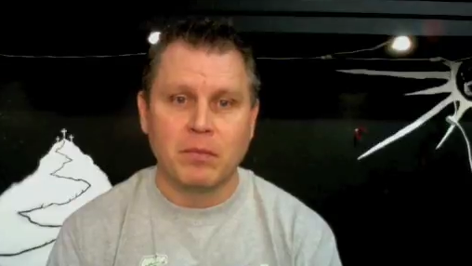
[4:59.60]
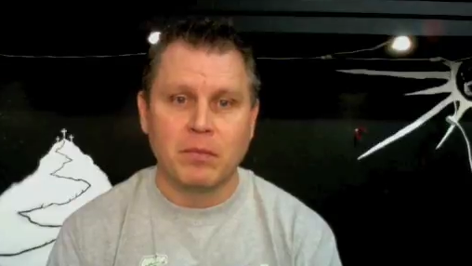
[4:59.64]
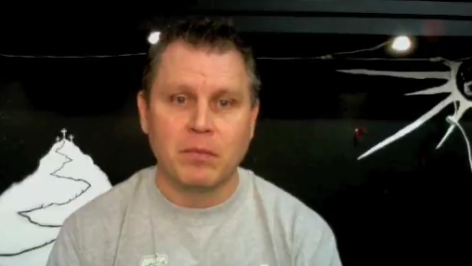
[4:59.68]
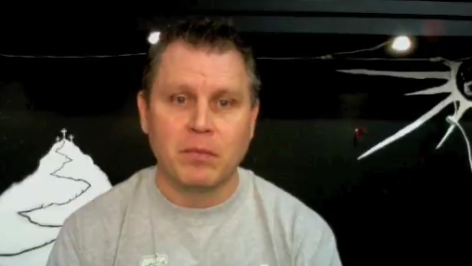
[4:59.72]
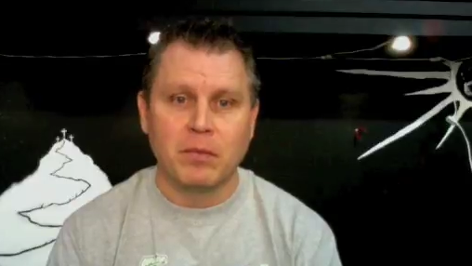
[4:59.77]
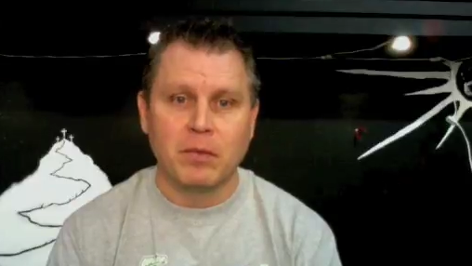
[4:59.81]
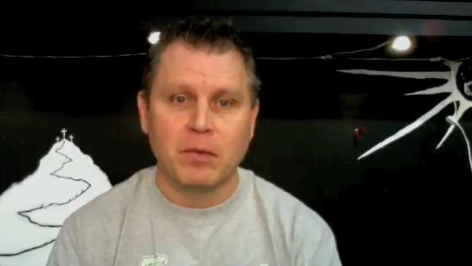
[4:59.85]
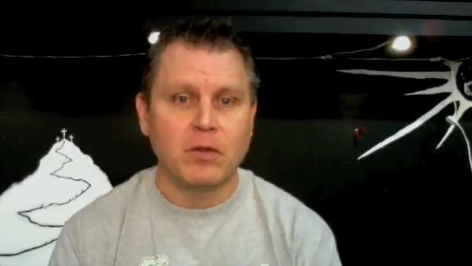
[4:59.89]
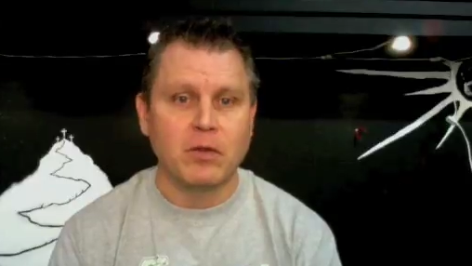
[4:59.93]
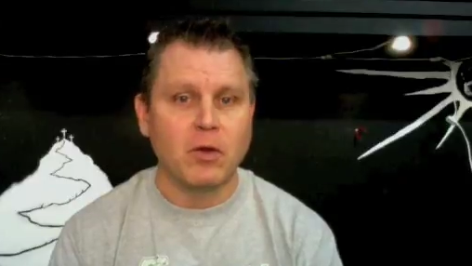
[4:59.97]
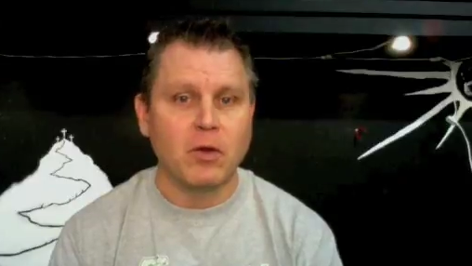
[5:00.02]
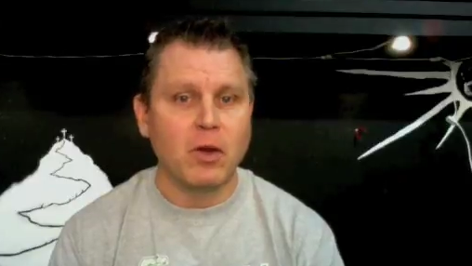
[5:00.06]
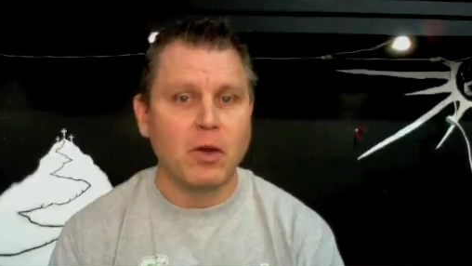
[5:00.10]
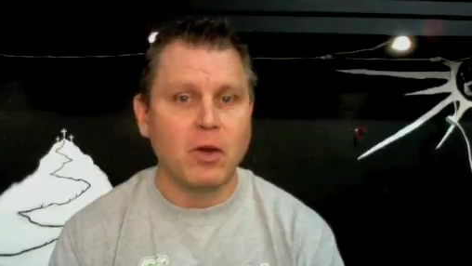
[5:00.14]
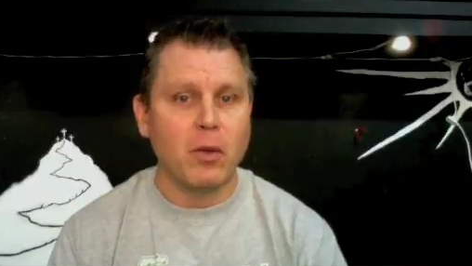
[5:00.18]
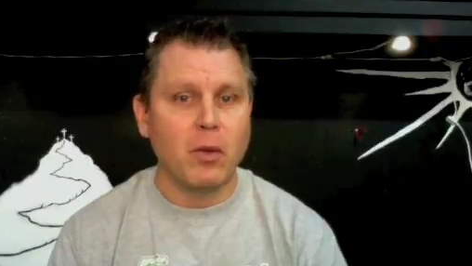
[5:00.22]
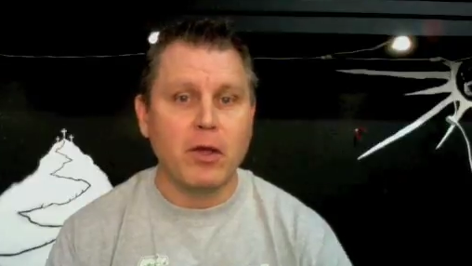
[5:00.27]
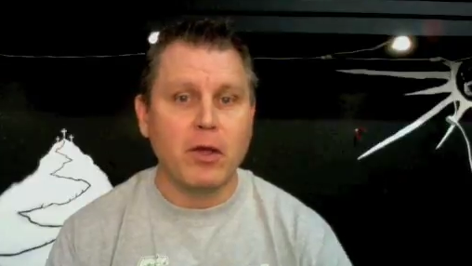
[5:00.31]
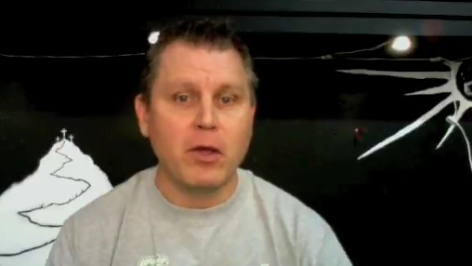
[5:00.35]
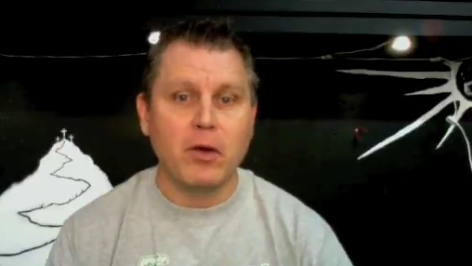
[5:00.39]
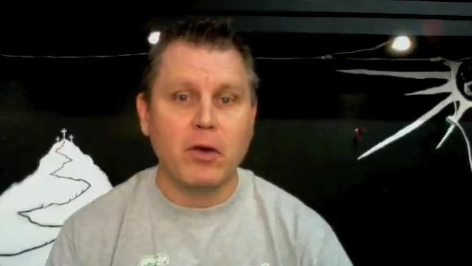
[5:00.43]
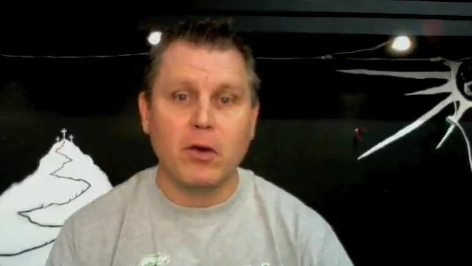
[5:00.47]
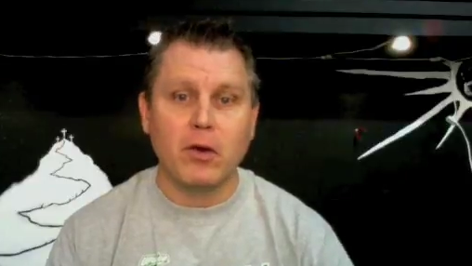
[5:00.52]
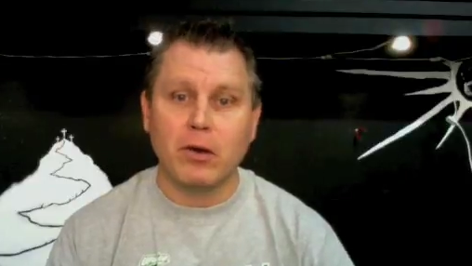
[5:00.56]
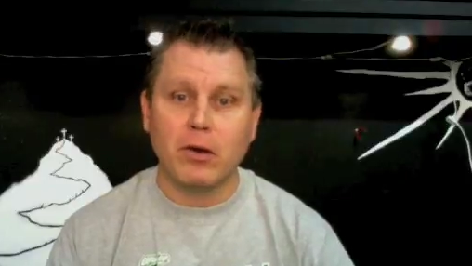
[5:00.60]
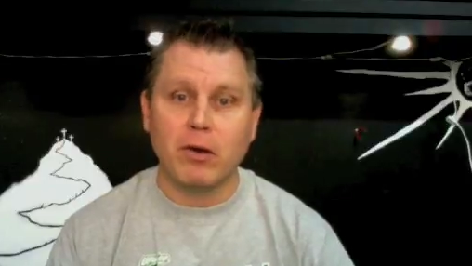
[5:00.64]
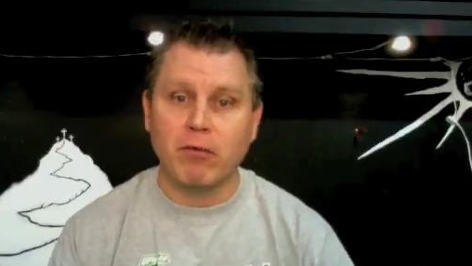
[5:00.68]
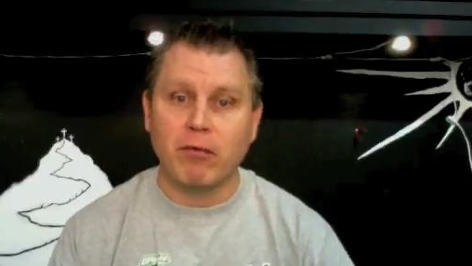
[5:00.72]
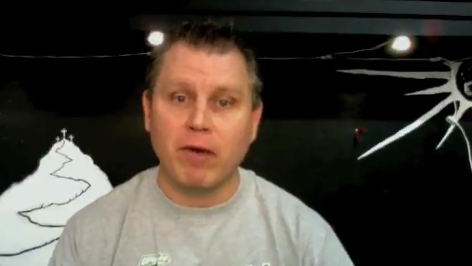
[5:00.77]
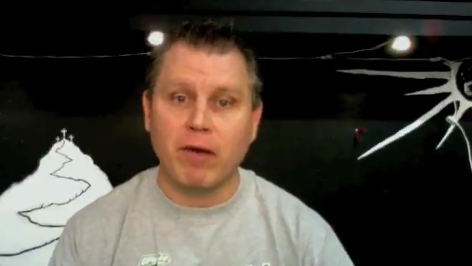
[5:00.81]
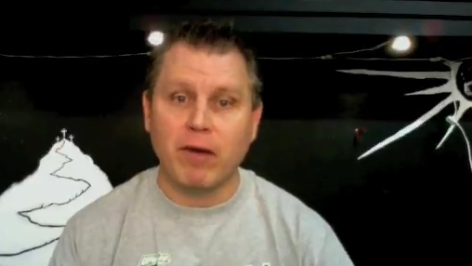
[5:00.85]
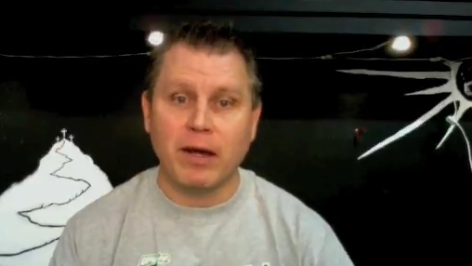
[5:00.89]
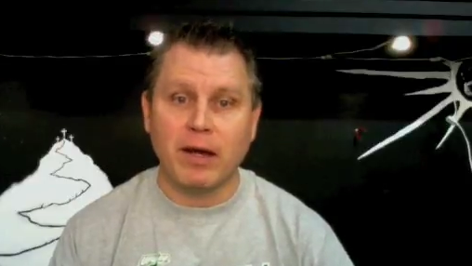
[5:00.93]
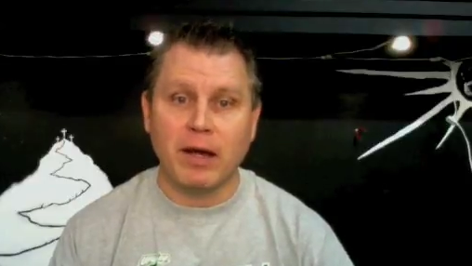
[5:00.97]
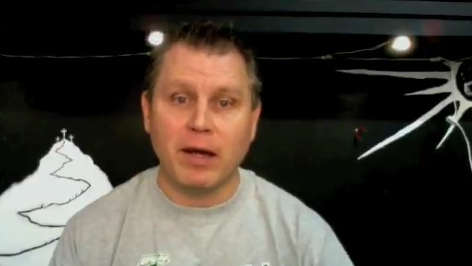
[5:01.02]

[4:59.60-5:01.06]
Because the only way you're going to find